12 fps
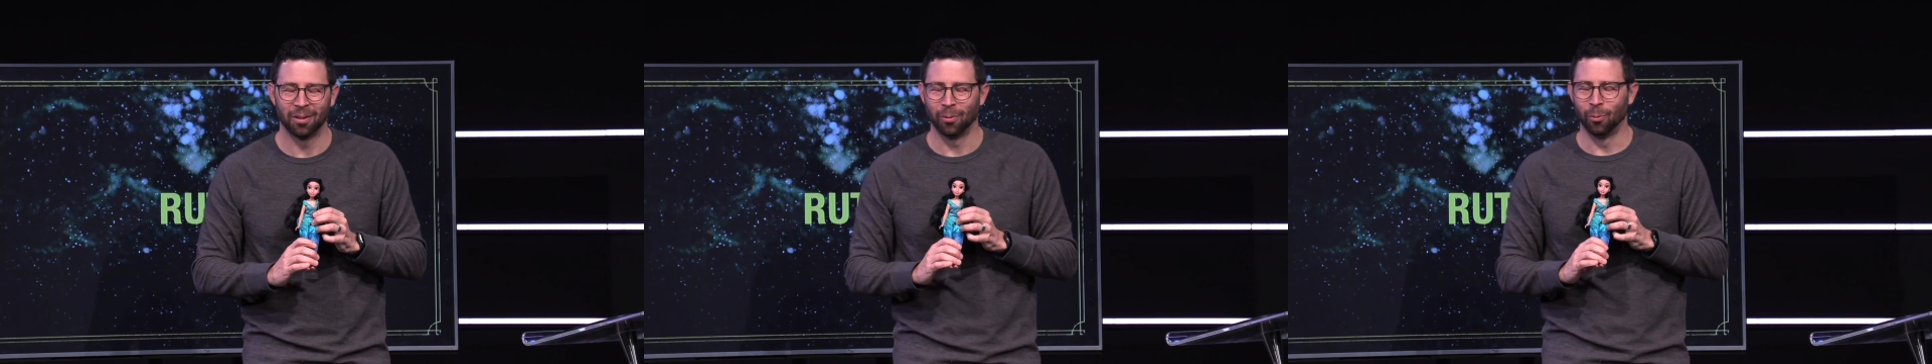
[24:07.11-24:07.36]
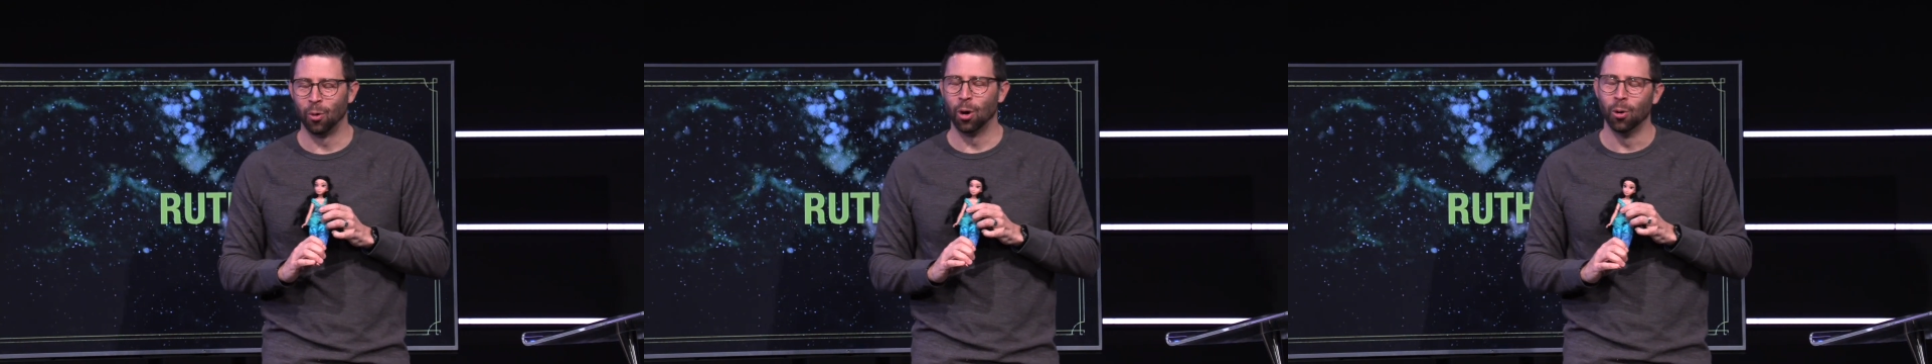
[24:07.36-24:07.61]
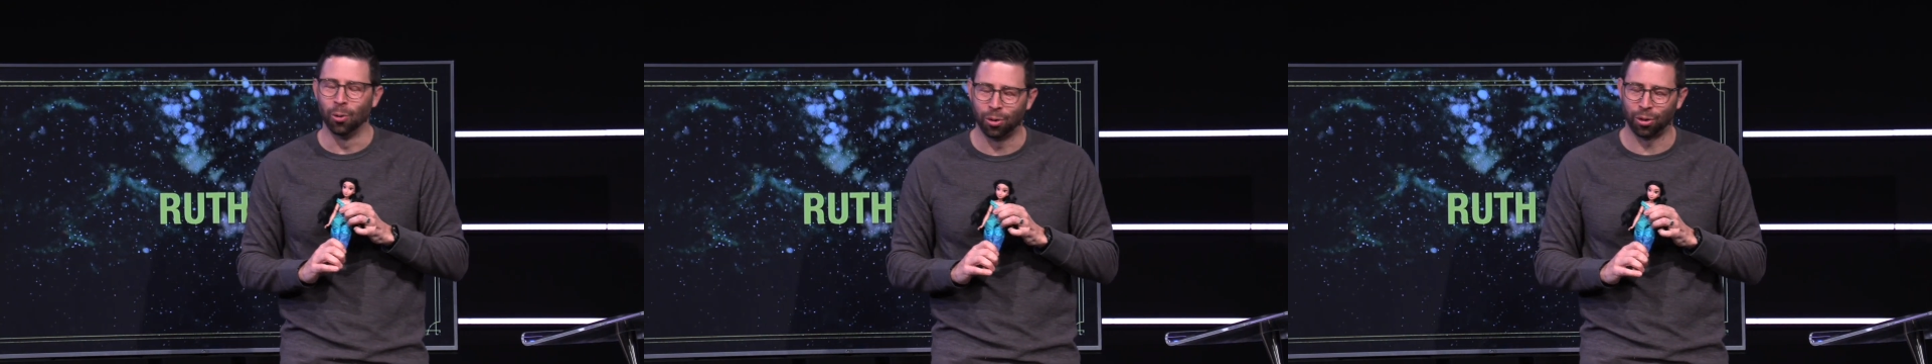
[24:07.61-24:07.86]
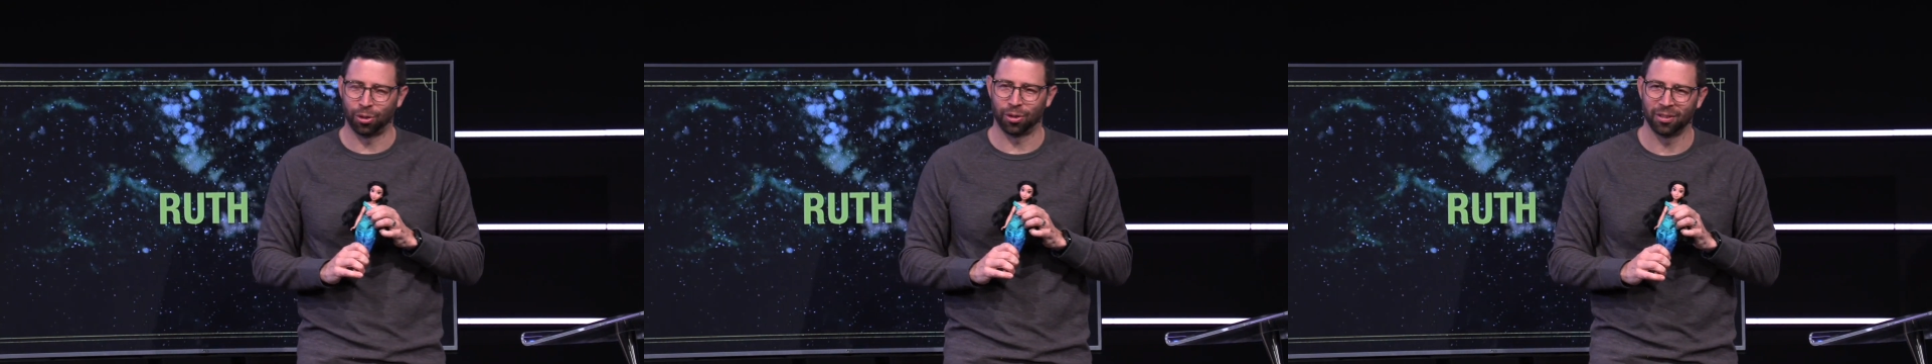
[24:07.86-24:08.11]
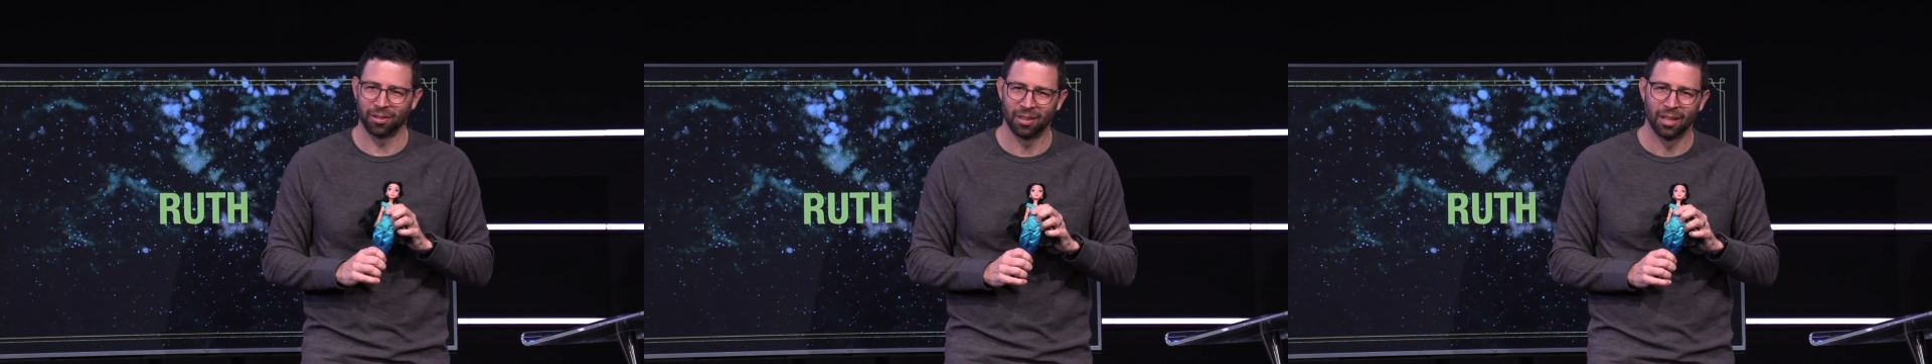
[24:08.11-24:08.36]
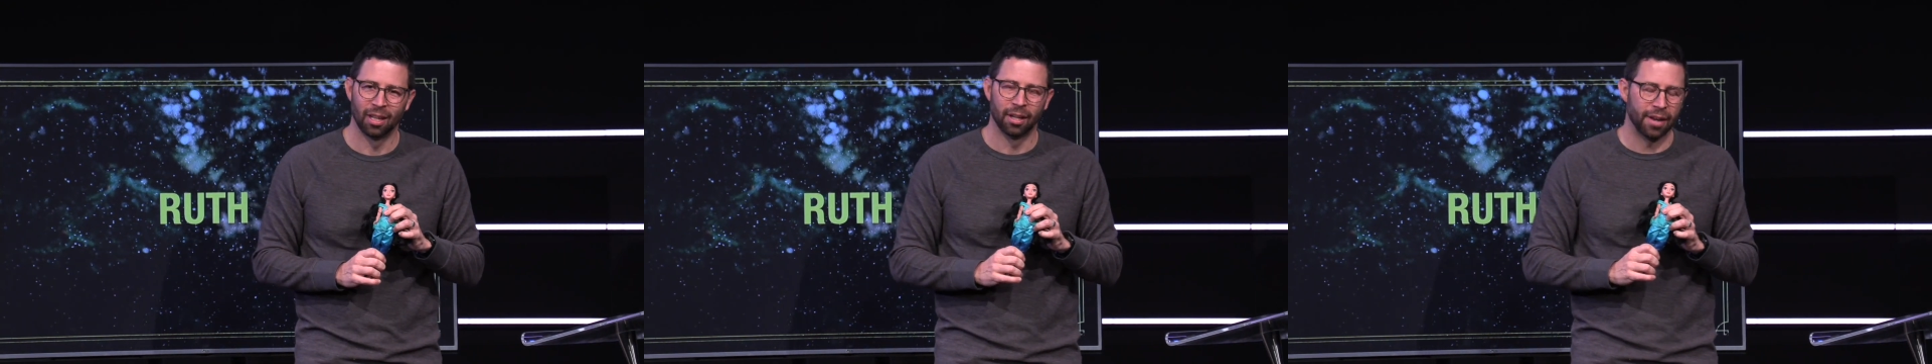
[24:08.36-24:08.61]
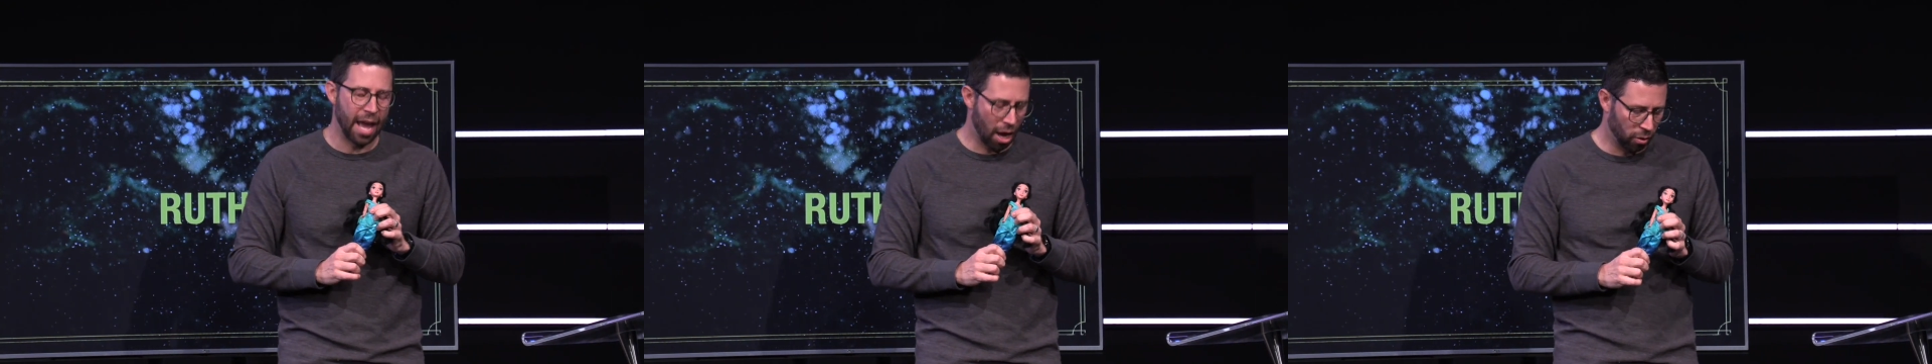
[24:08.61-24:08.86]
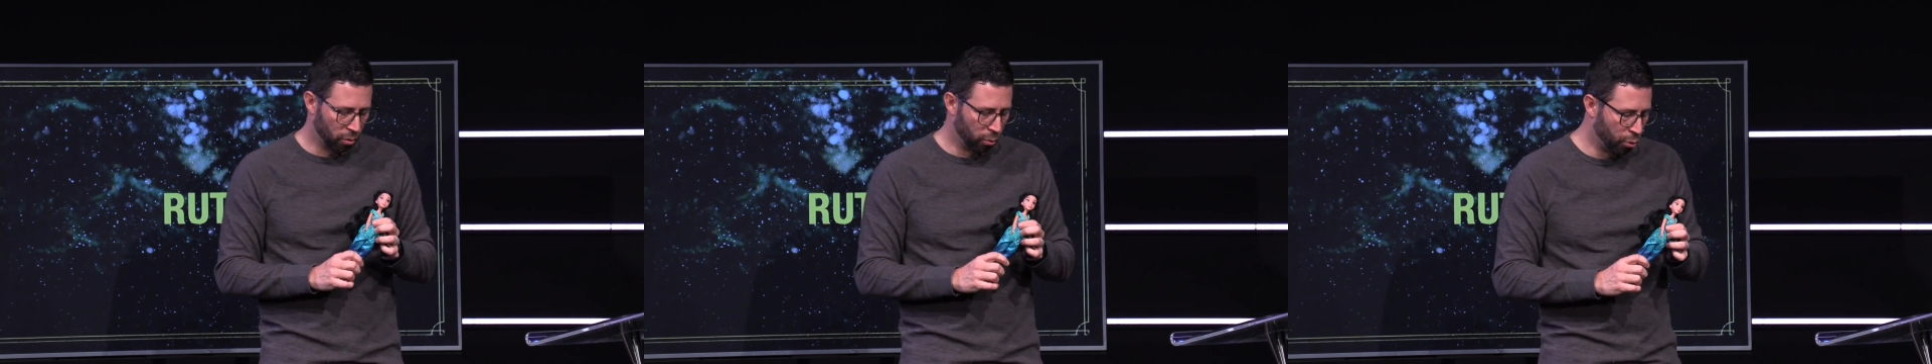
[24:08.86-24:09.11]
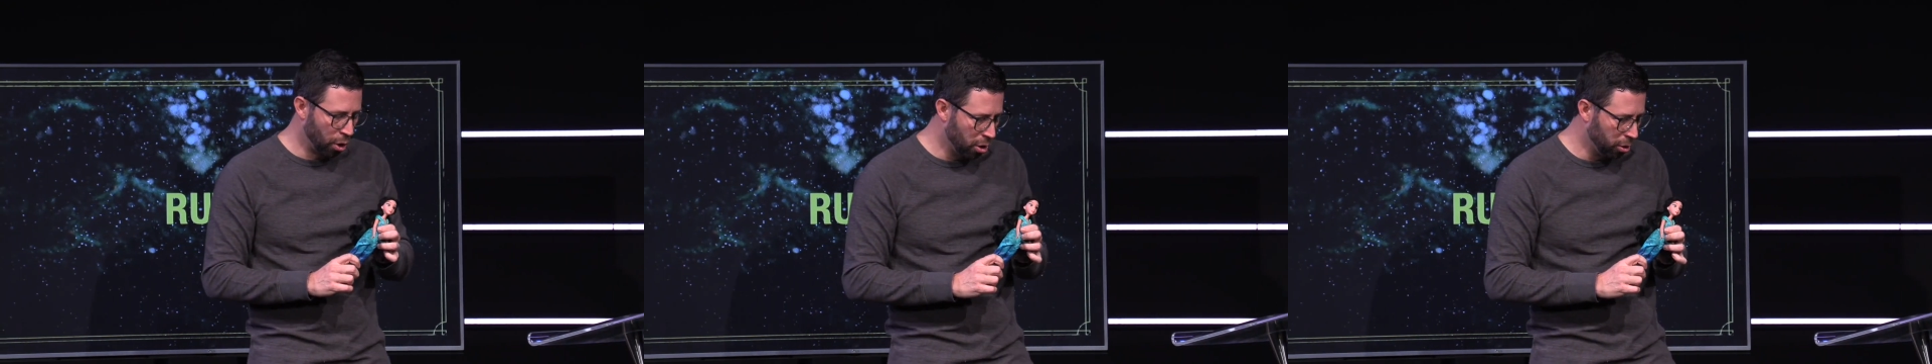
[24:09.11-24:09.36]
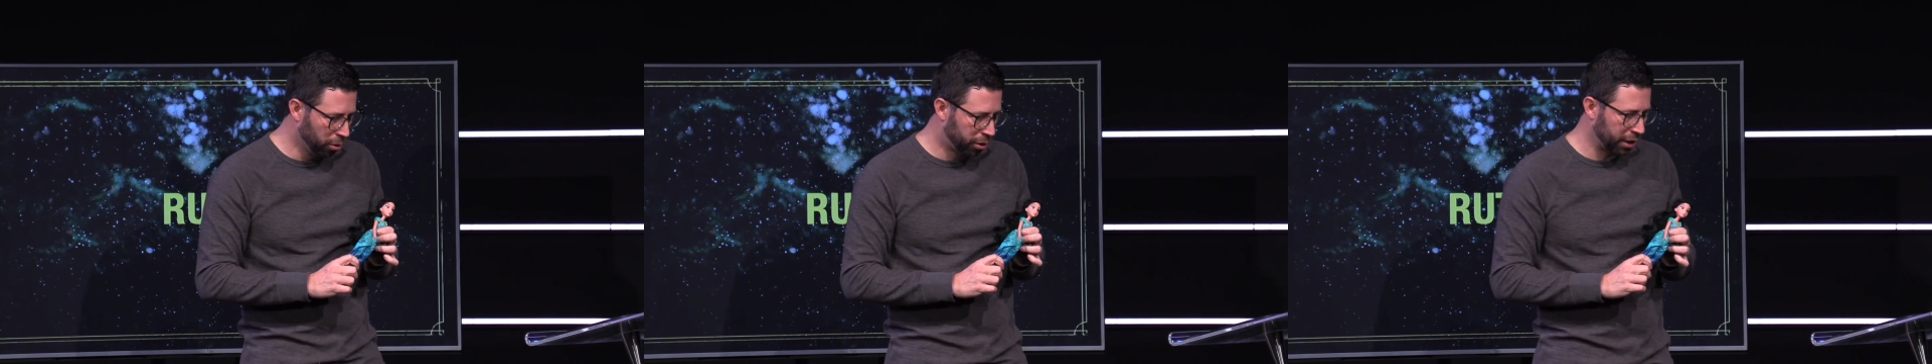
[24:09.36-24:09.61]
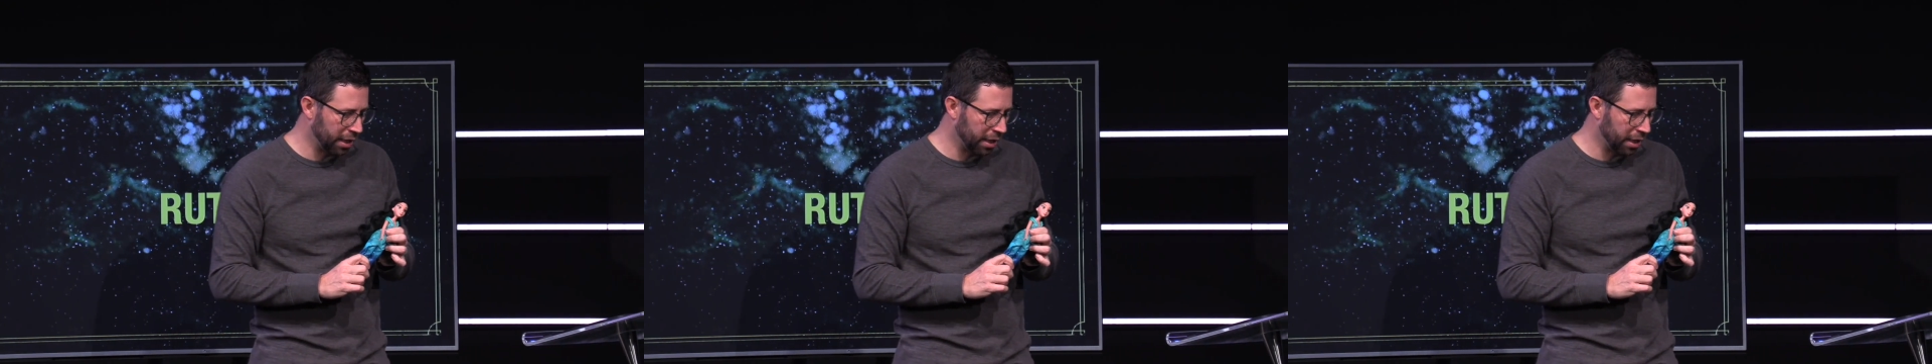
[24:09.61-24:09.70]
Ruth. Now, Ruth